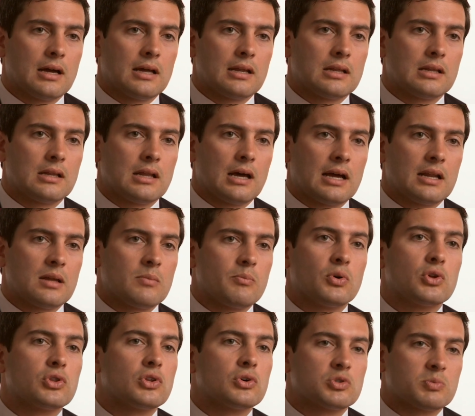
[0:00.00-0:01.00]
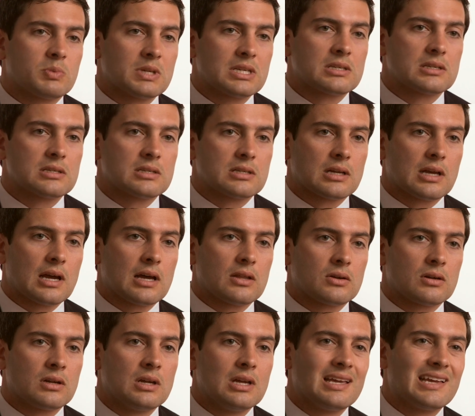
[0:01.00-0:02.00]
I didn't, I didn't put those pieces
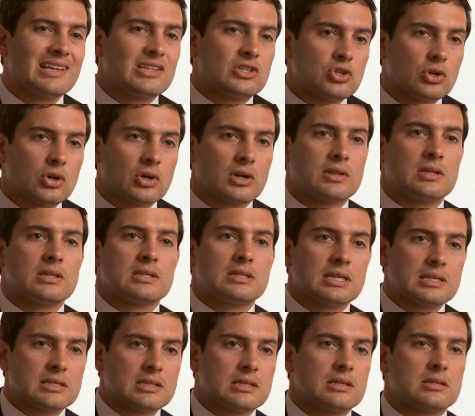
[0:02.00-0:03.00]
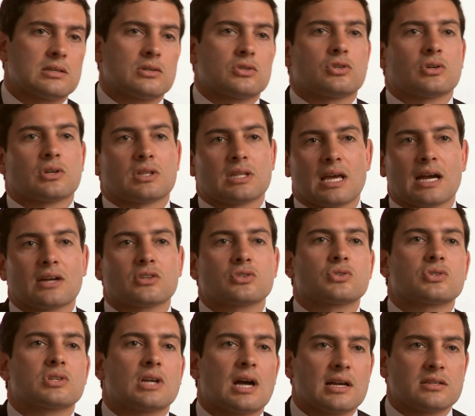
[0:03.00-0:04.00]
together. It took the distance, it took the
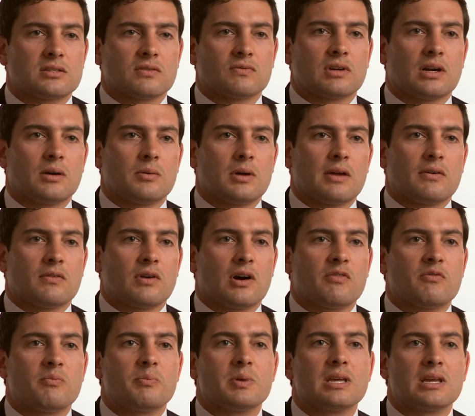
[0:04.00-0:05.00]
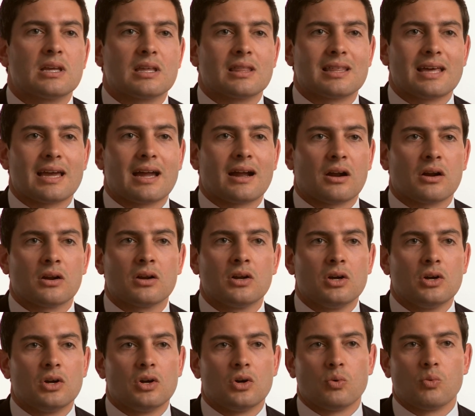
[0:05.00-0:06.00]
exercise of, of being there
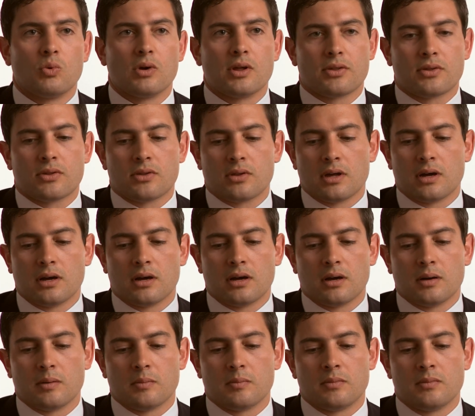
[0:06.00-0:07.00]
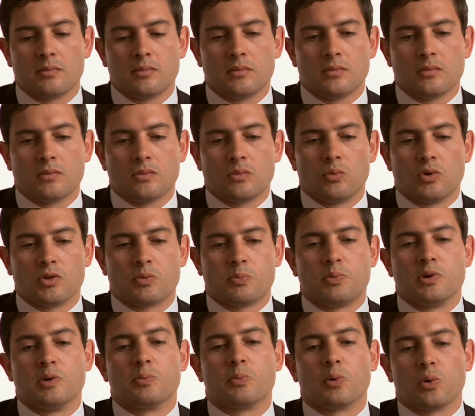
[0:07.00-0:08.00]
with, um, with
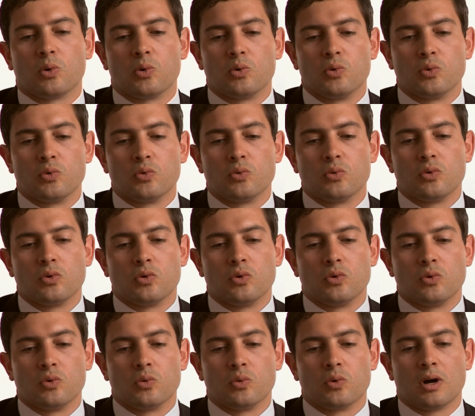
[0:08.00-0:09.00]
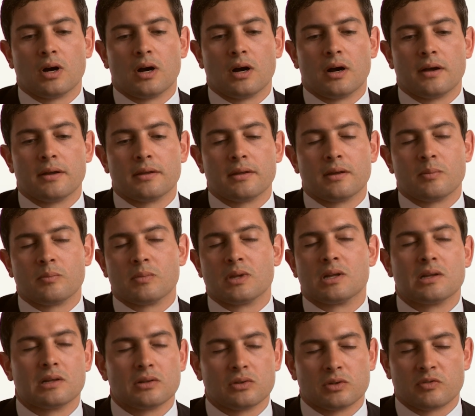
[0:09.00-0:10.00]
people who, who uh, you
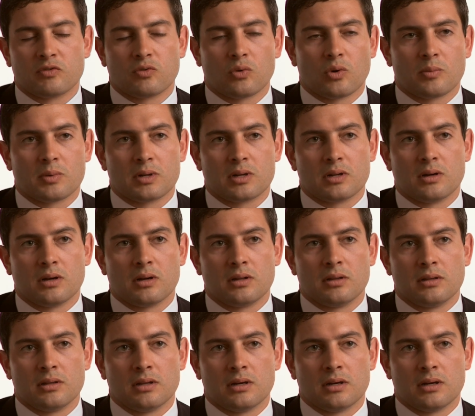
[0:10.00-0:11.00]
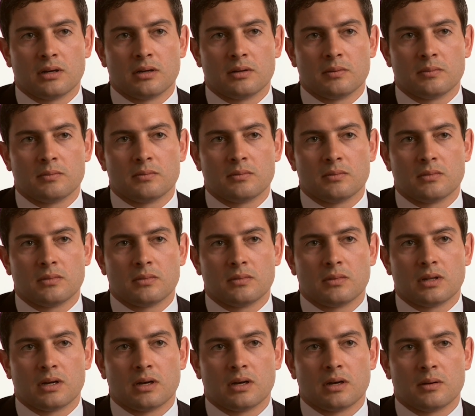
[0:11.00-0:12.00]
immediately form a uh, uh,
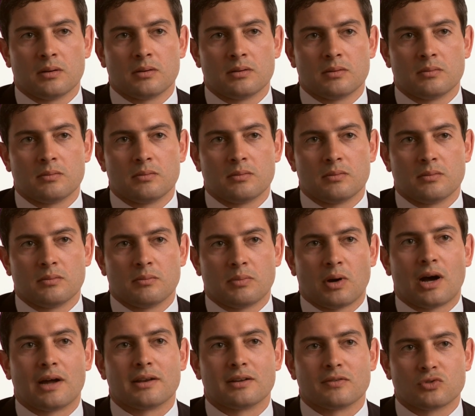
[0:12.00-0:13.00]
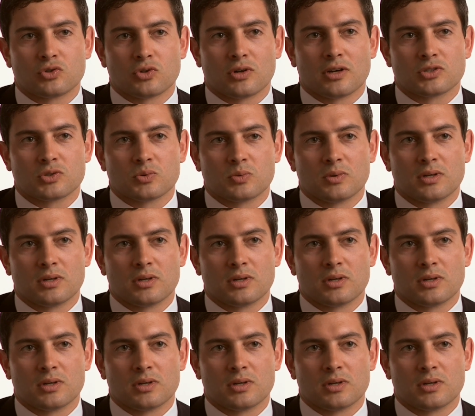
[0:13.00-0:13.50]
uh, bond of trust